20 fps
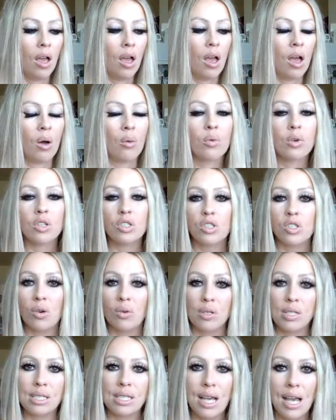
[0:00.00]
And we're so
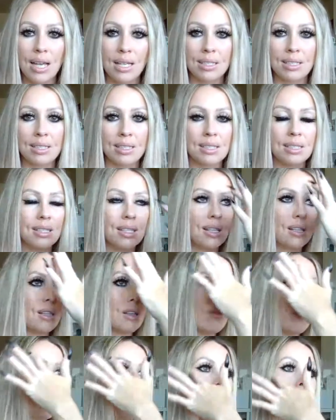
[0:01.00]
intense, and they
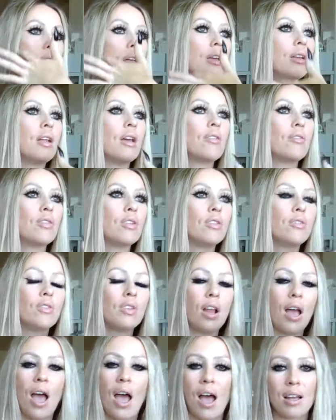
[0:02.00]
probably never even
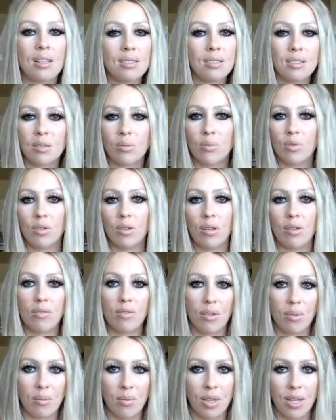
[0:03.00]
had someone love
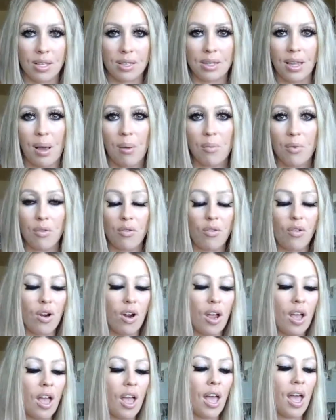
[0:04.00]
them like that before.